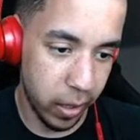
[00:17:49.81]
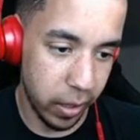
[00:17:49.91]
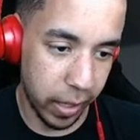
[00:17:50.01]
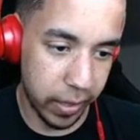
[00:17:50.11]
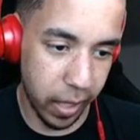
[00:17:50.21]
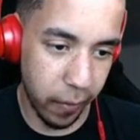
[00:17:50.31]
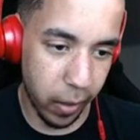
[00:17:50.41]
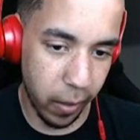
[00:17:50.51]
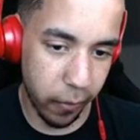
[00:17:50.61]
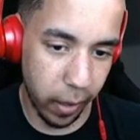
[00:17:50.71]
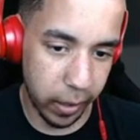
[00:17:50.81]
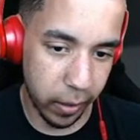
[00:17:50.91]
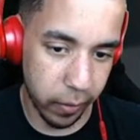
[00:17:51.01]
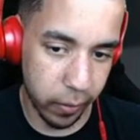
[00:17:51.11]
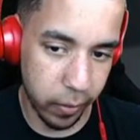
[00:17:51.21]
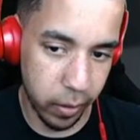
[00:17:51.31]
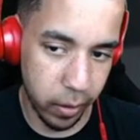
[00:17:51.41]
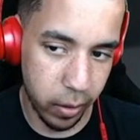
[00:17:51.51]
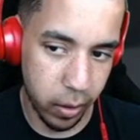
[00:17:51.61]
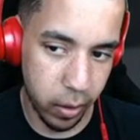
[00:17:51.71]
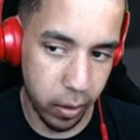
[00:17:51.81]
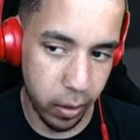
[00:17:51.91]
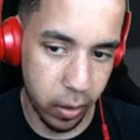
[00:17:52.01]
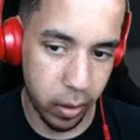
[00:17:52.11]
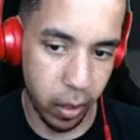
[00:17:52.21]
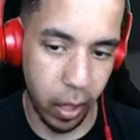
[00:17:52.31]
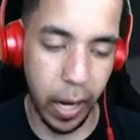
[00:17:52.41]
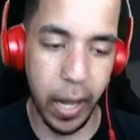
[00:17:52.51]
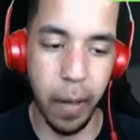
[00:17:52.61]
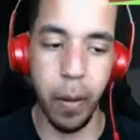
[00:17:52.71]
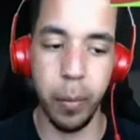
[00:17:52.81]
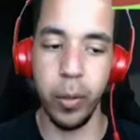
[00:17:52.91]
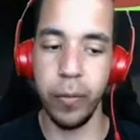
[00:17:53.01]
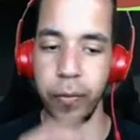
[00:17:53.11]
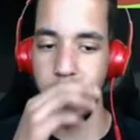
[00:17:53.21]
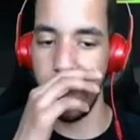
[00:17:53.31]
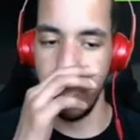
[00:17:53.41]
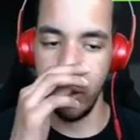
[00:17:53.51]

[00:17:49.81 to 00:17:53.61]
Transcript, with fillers: That's not very effective. Alright, how about blue flare?